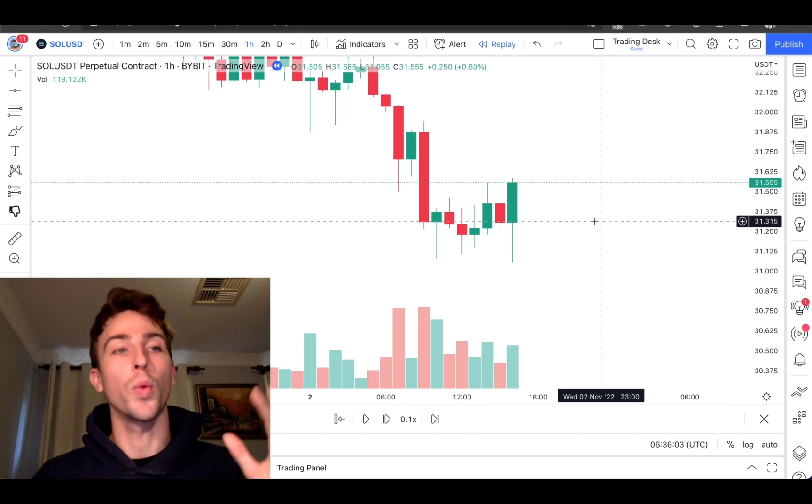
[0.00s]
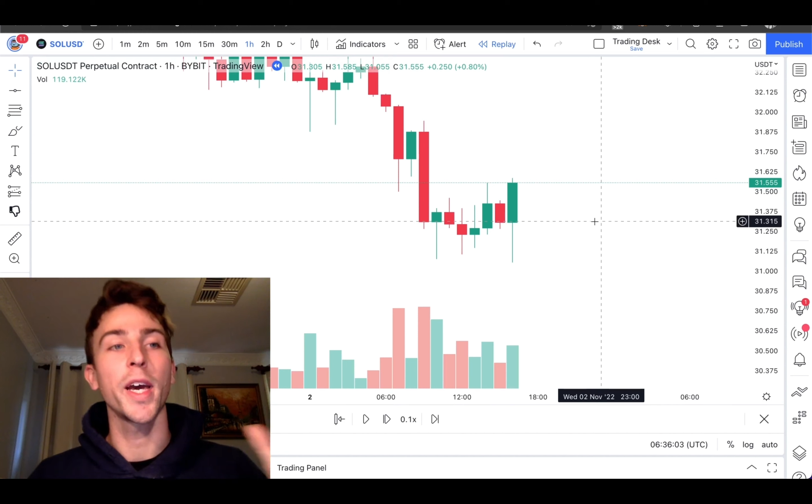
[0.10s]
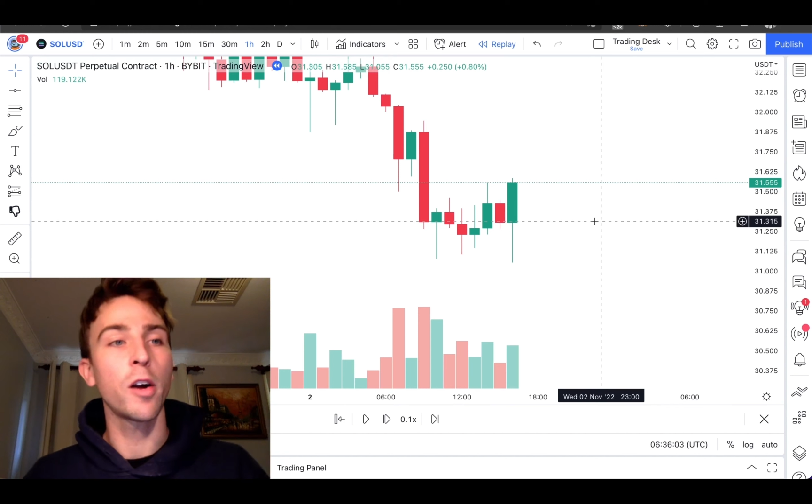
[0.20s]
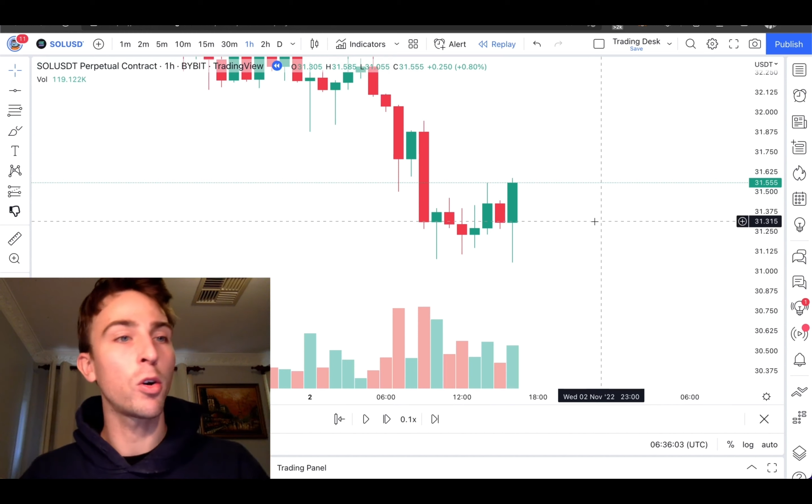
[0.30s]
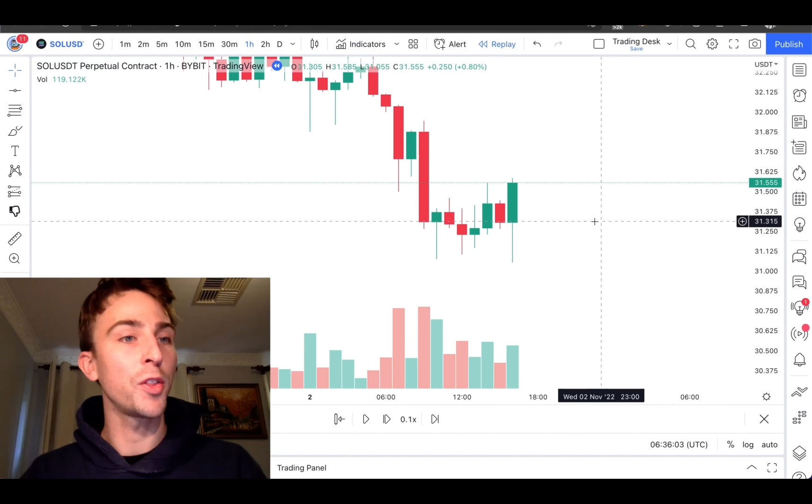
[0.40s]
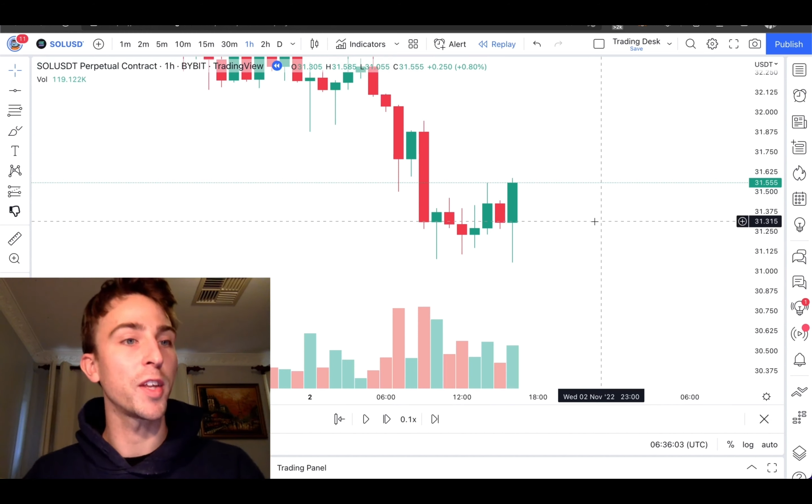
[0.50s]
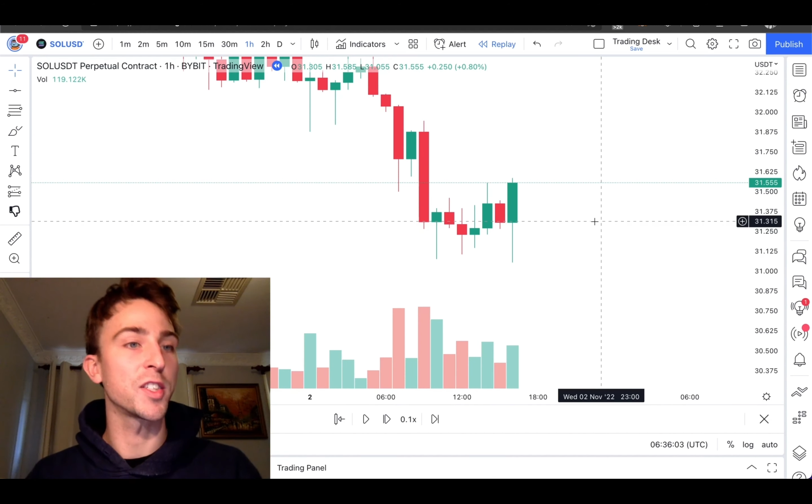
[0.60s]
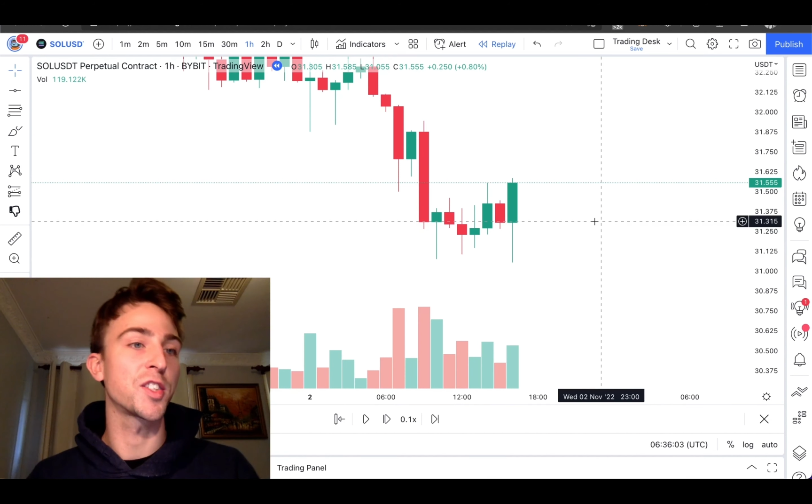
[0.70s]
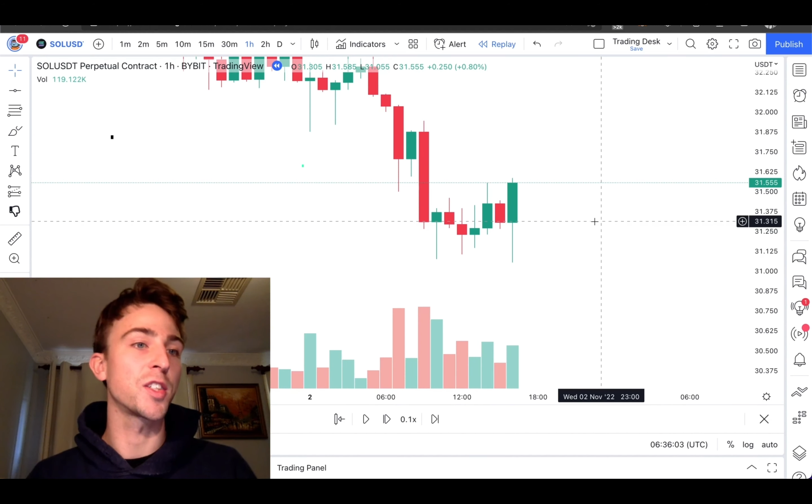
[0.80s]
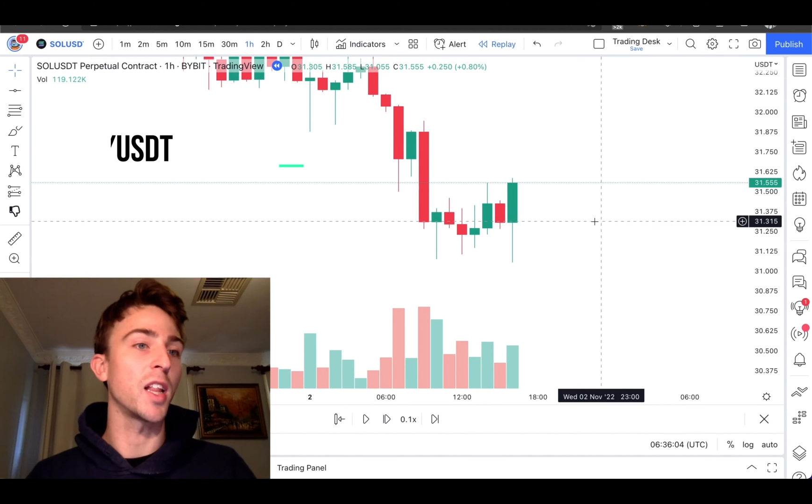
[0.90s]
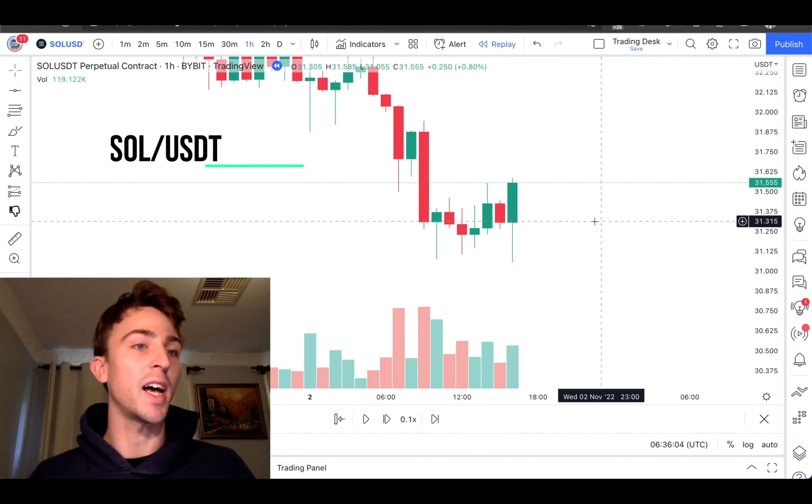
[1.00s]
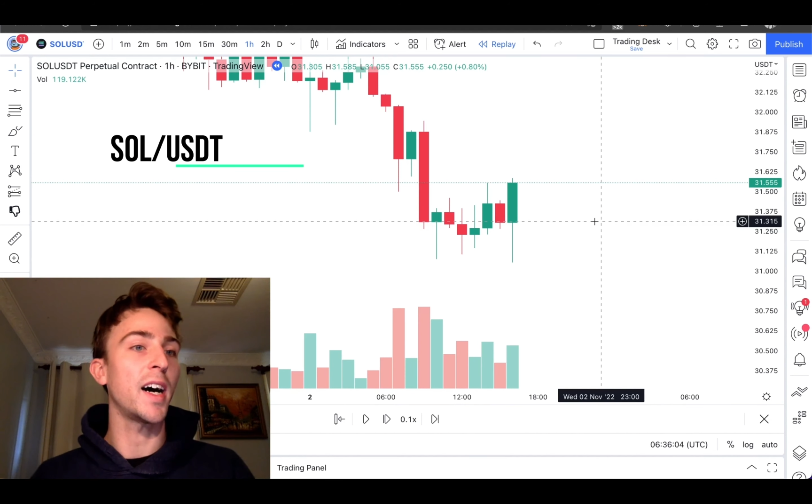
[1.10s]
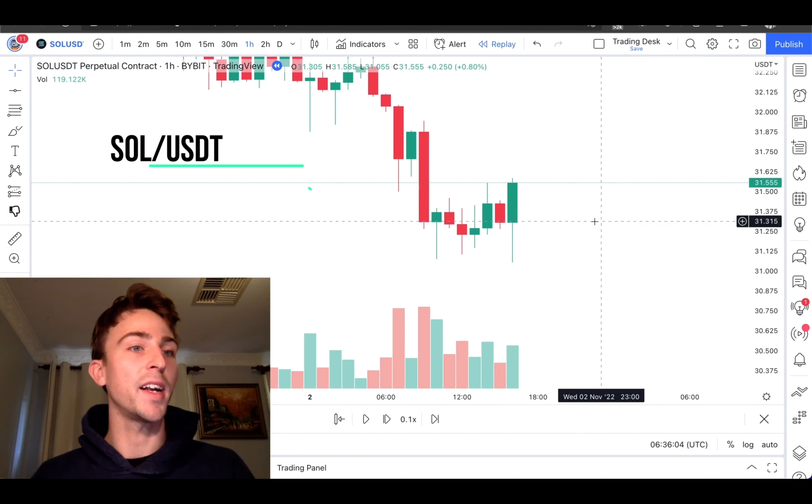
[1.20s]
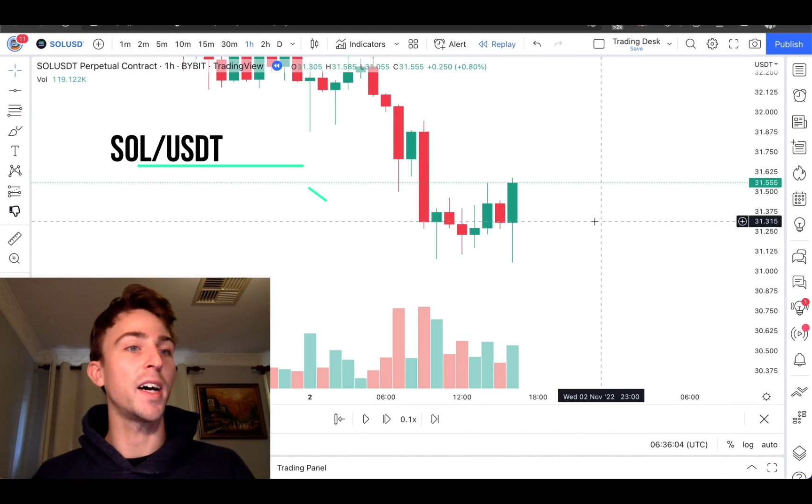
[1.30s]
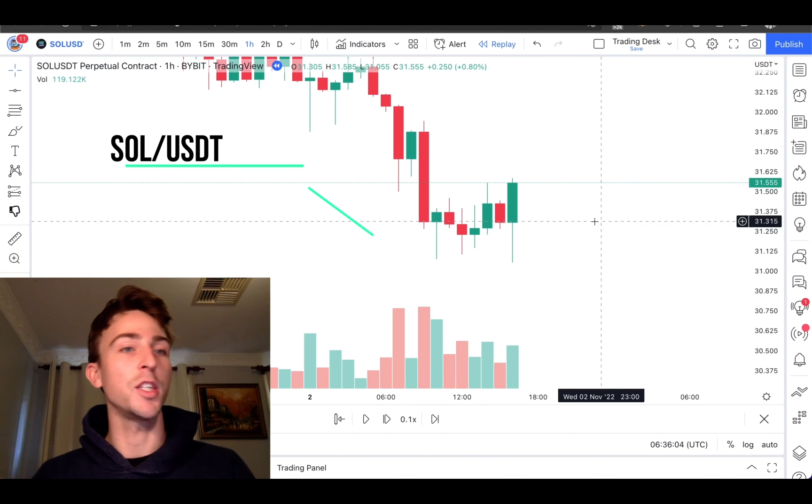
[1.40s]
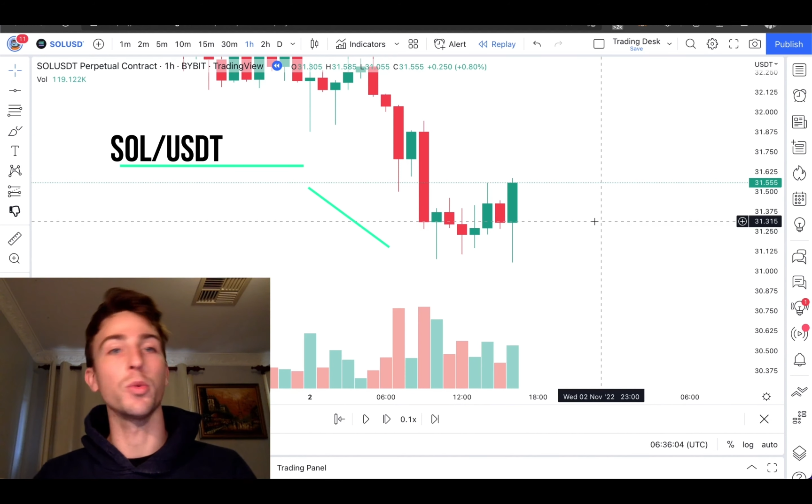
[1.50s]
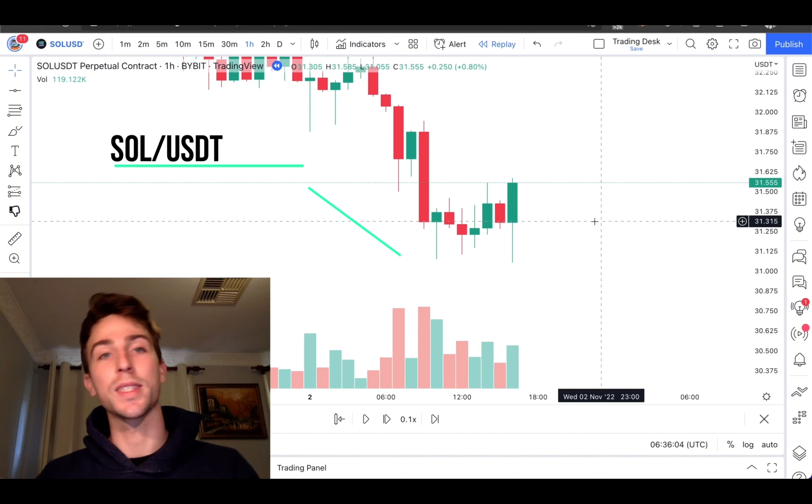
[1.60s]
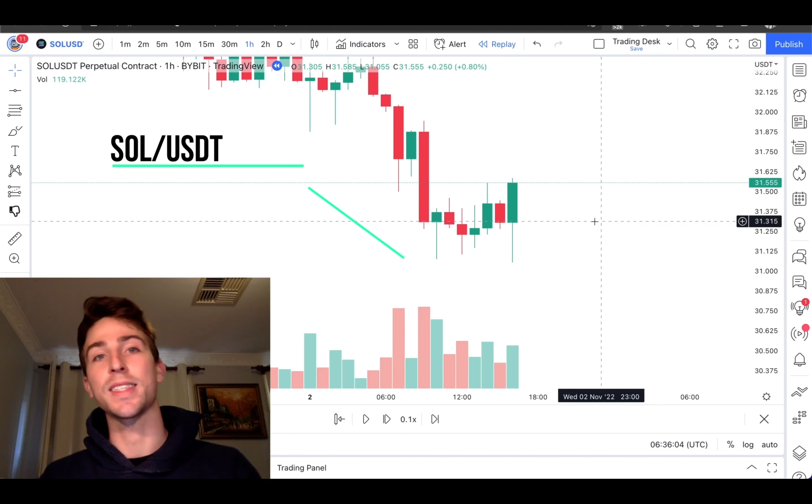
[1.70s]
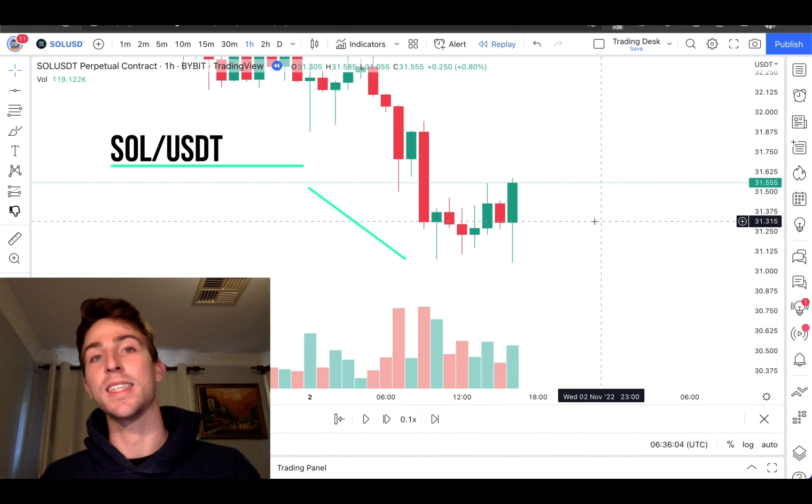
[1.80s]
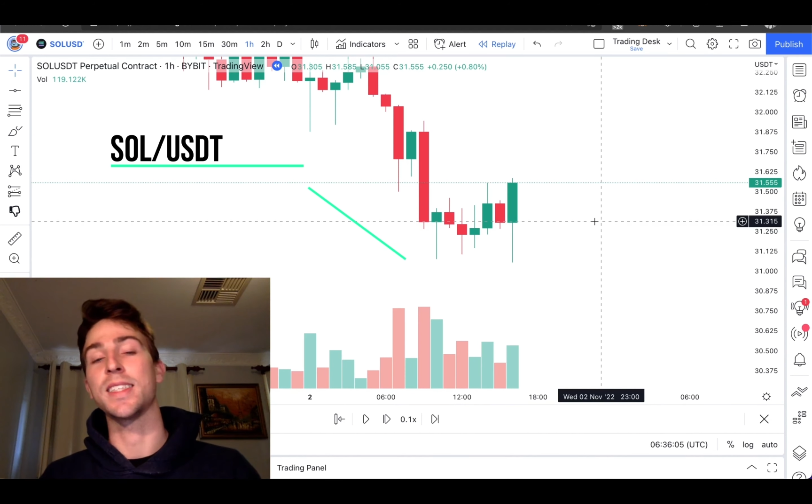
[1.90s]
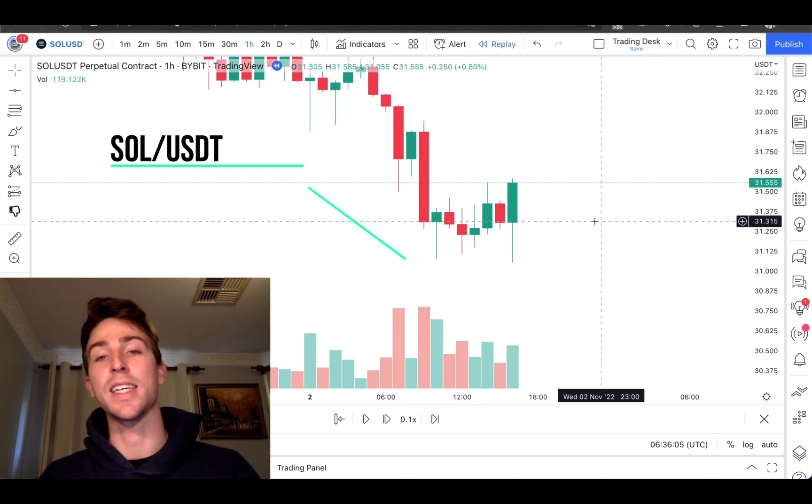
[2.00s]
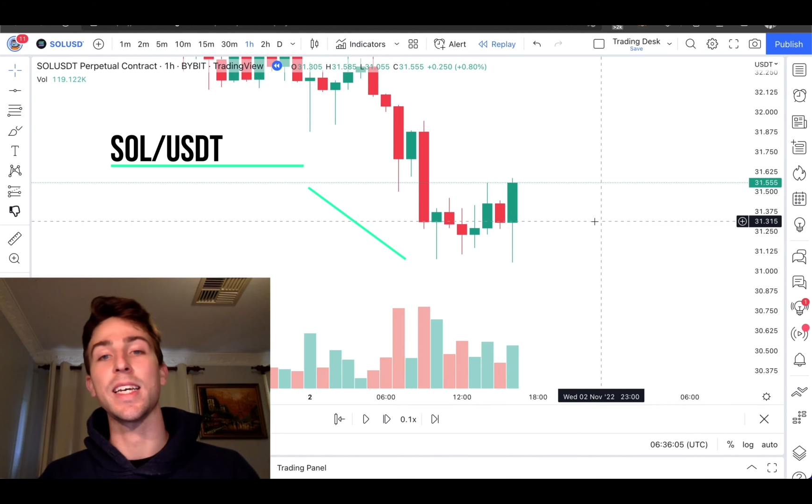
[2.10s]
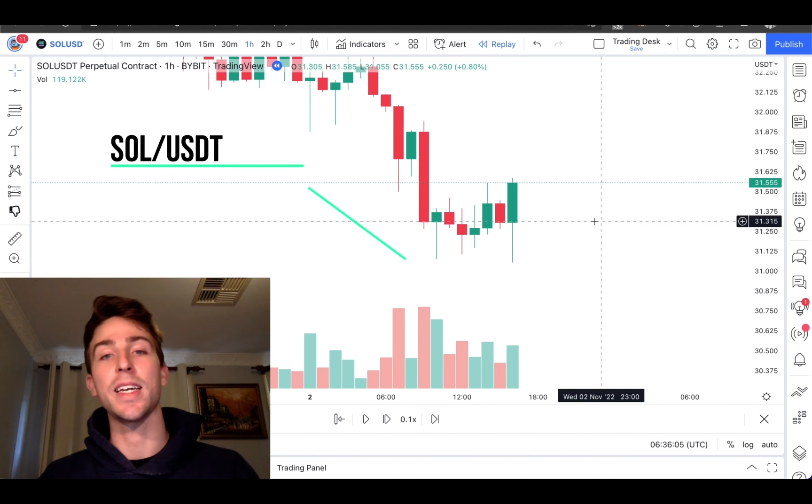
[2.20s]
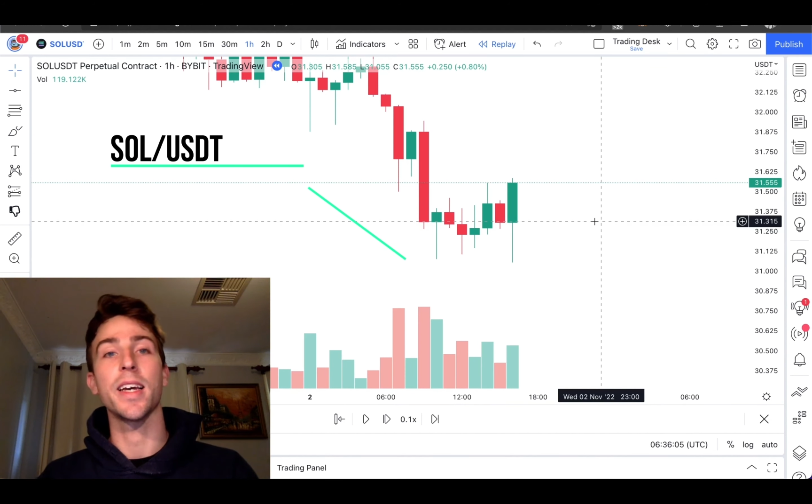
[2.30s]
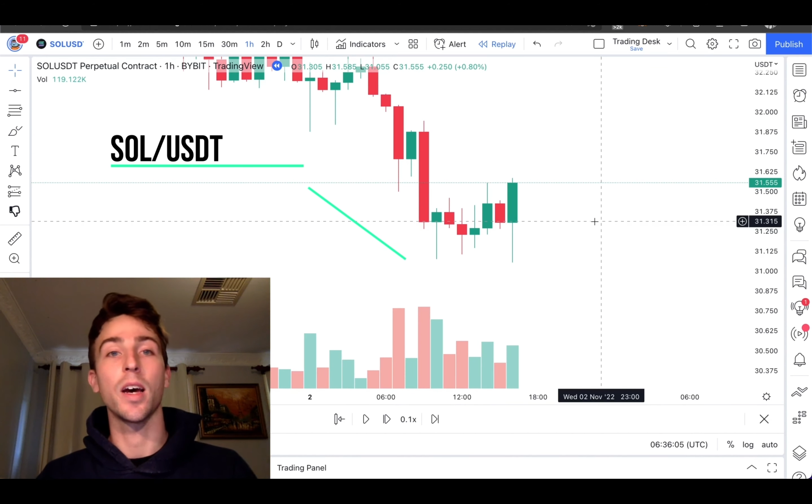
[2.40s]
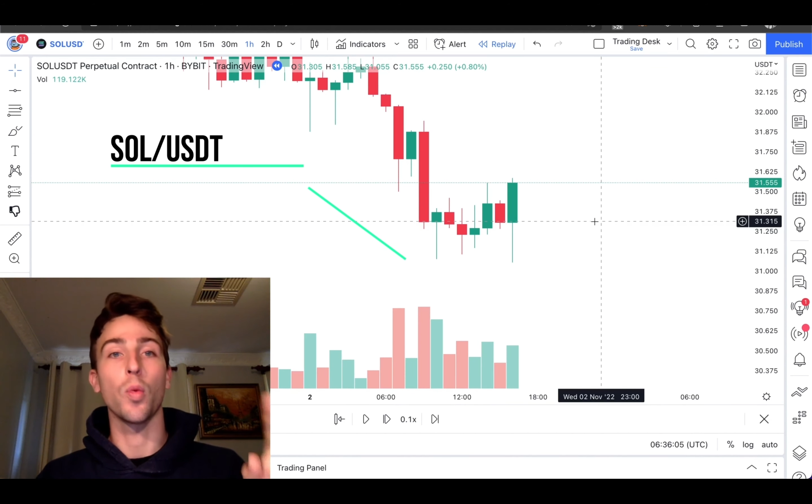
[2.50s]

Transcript: We are on the Solana U S D T